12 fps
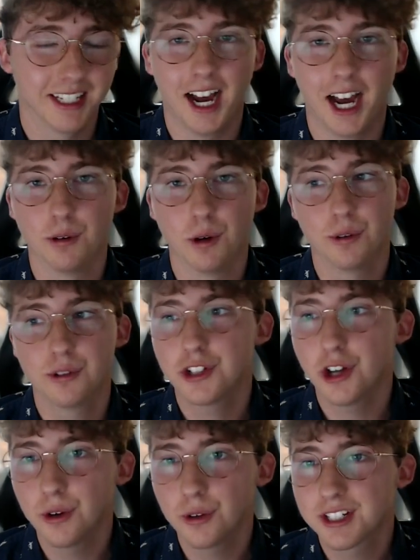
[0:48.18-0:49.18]
Like I wrote
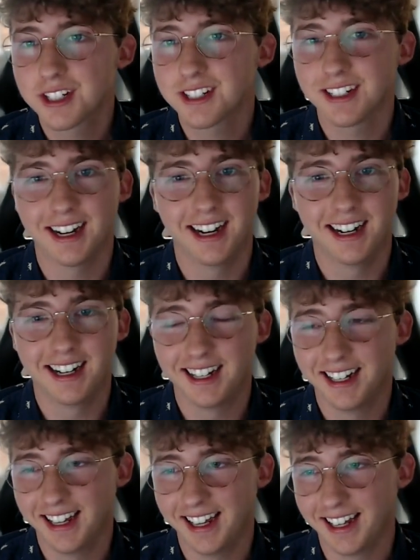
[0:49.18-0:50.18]
jokes
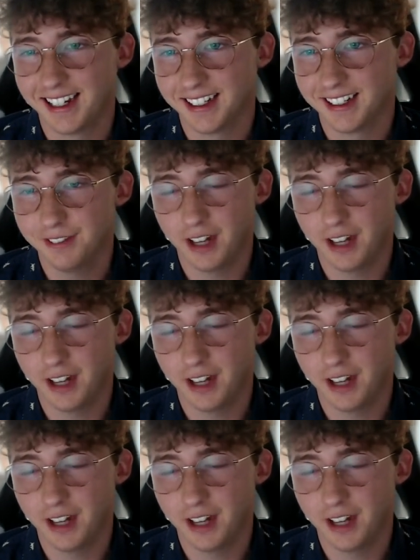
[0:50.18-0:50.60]
uh, and